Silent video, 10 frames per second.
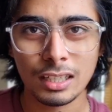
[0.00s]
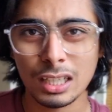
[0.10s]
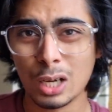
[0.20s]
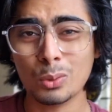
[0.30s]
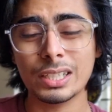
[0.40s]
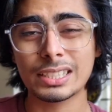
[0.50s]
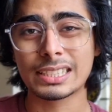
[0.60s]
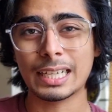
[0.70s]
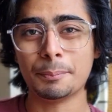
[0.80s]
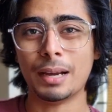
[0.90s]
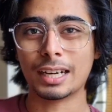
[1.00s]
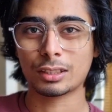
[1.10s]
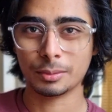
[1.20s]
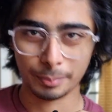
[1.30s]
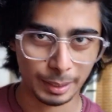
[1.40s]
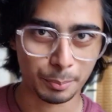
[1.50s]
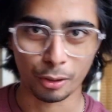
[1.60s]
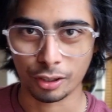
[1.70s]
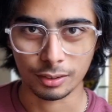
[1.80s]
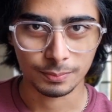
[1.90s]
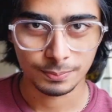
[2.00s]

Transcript: Now let's get back to the main point.